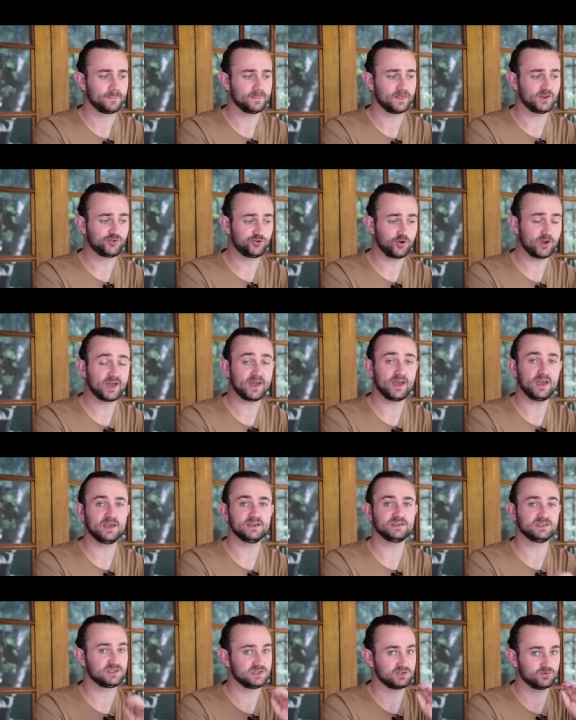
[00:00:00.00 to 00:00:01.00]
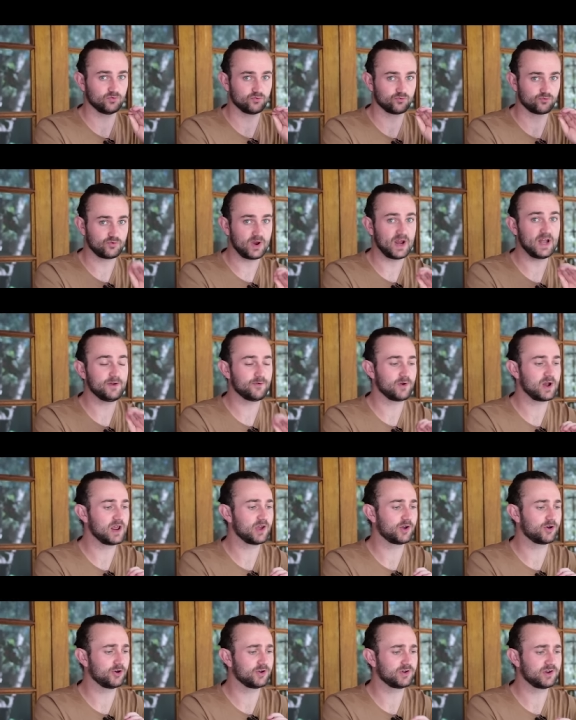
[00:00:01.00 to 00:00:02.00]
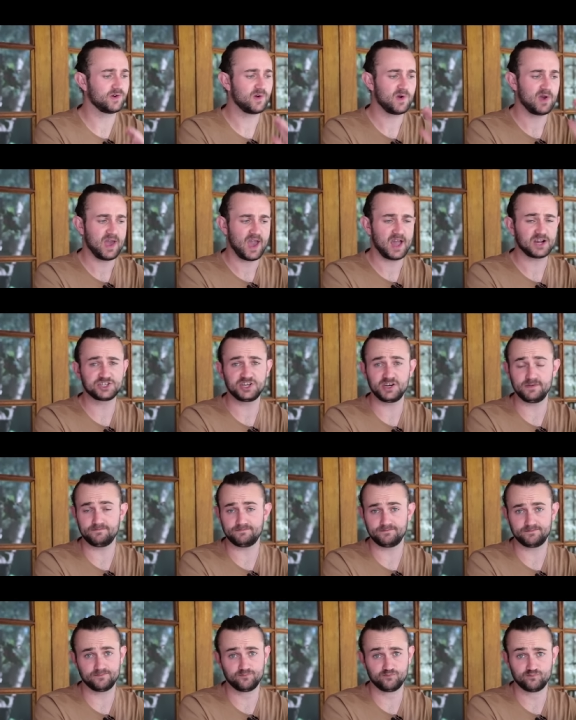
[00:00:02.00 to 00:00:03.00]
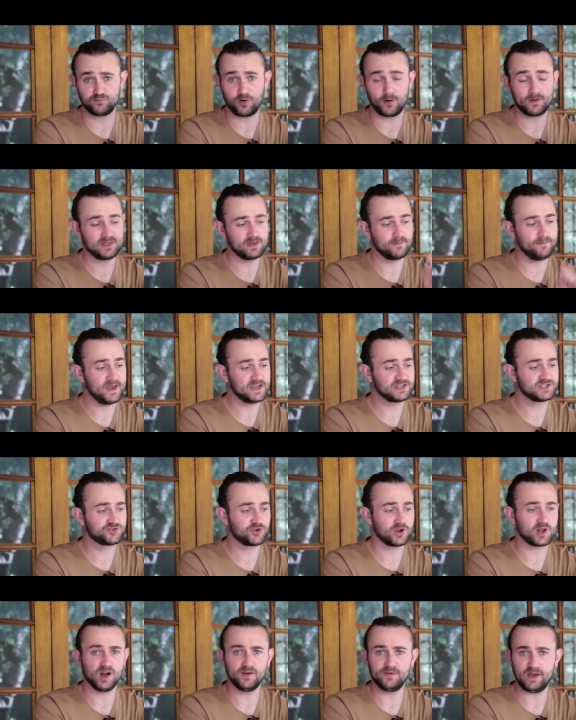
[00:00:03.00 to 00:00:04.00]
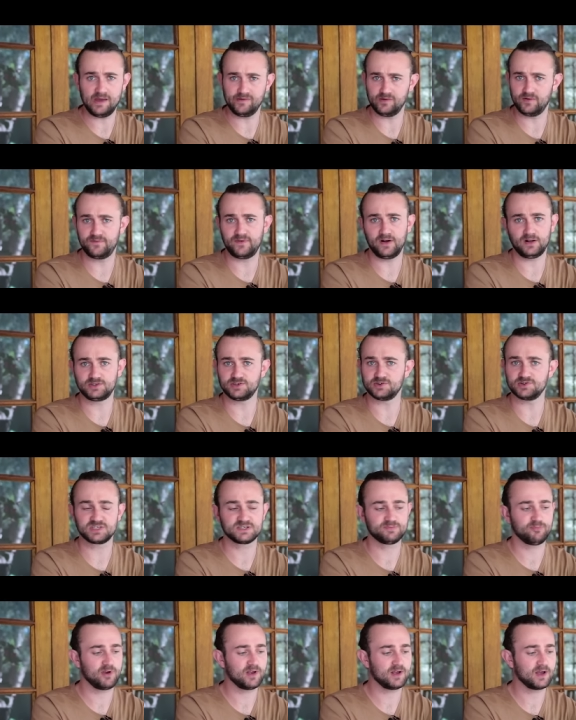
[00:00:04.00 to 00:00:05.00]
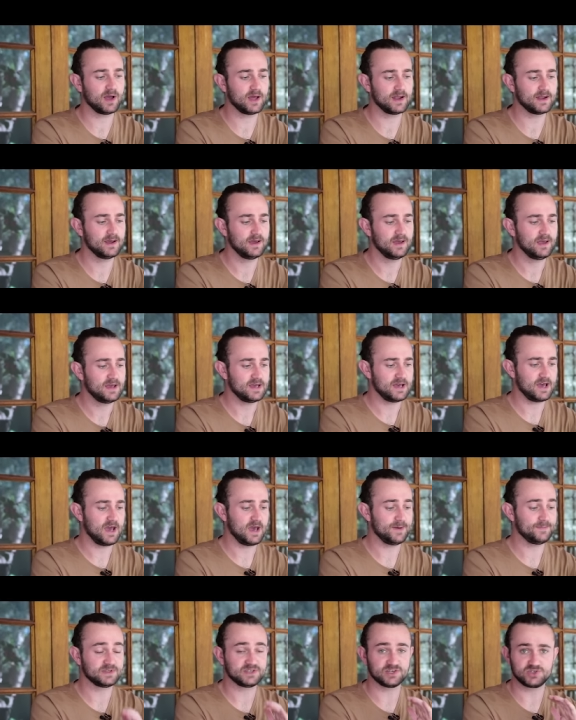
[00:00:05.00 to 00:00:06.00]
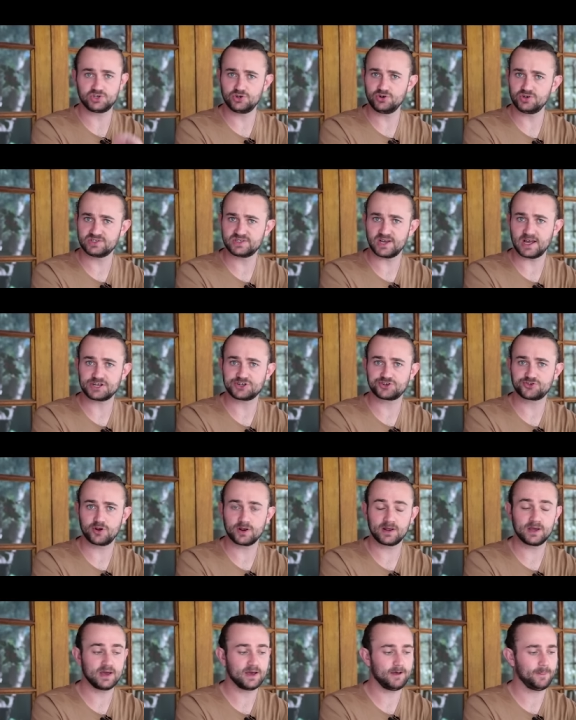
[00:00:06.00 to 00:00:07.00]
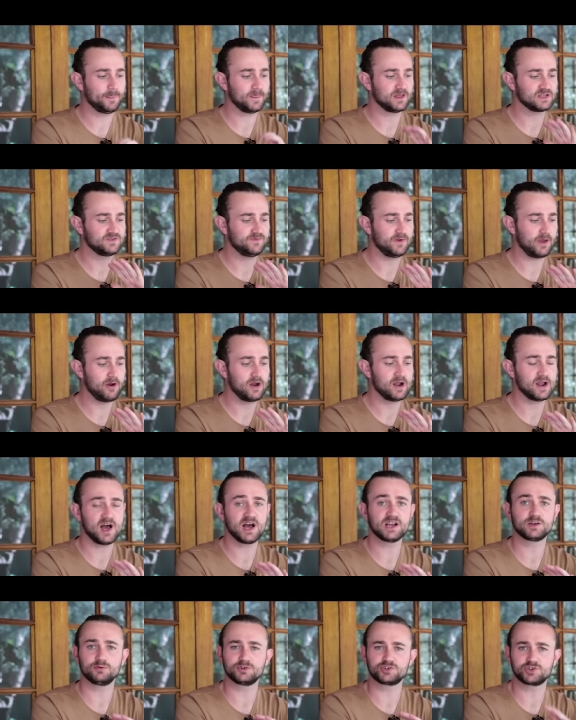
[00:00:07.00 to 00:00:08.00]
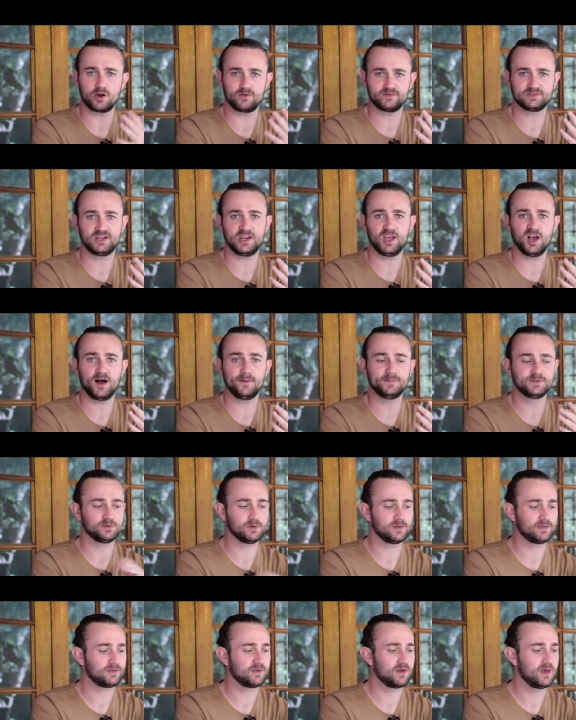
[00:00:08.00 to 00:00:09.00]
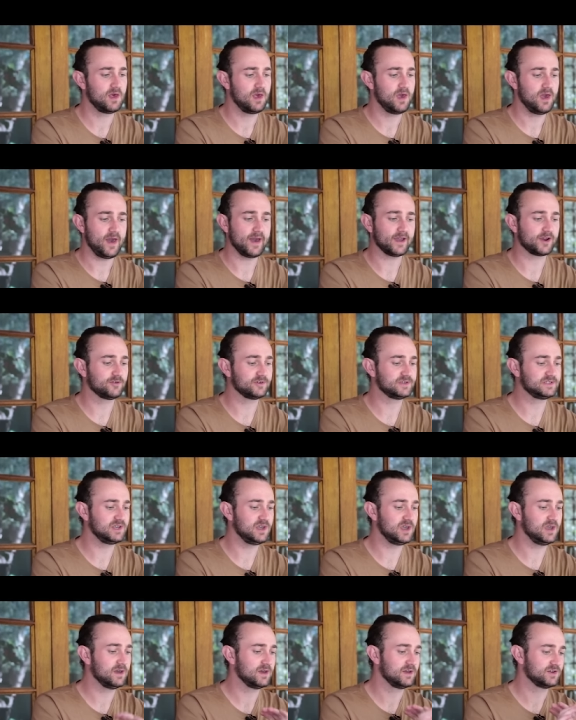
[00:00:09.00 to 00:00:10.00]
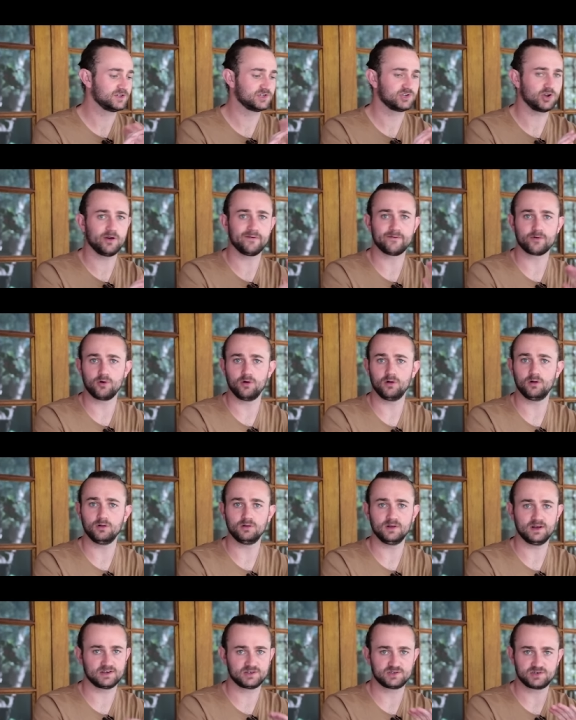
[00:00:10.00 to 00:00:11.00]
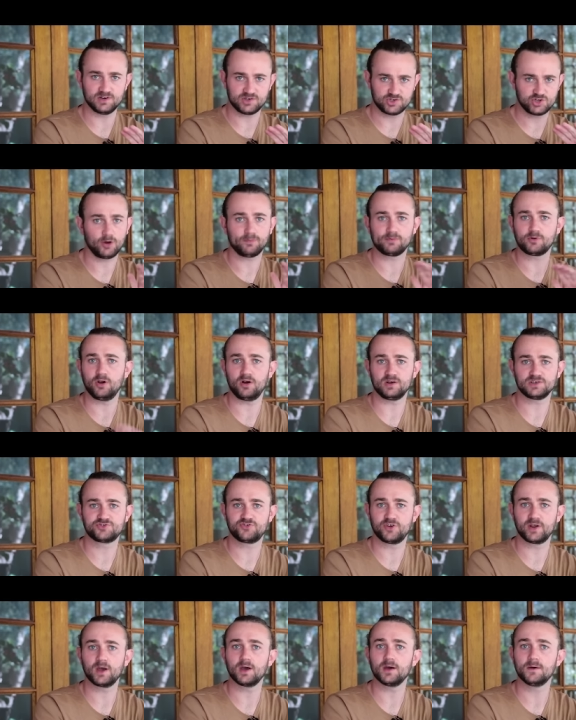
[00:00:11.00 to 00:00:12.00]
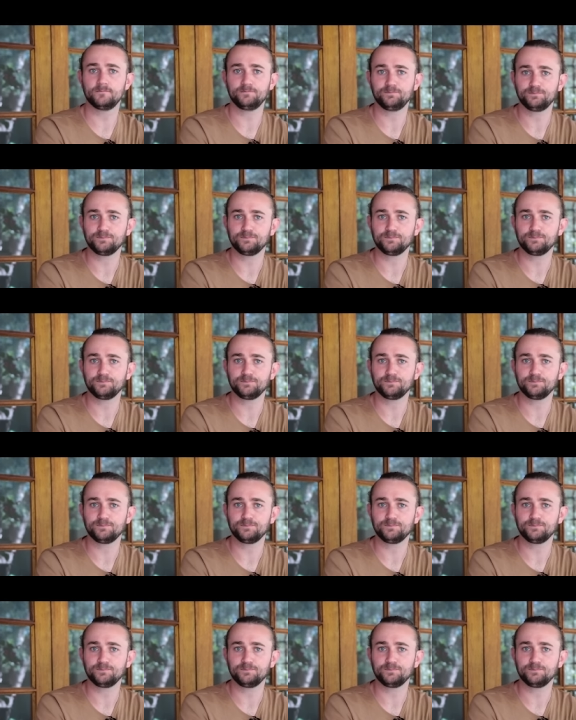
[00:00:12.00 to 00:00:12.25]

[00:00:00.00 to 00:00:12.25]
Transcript: The trigger is really good, actually probably the best trigger I've ever felt on a spring gun. It's a two-stage trigger. It's very light, which obviously helps with accuracy. Just overall, a top-class trigger.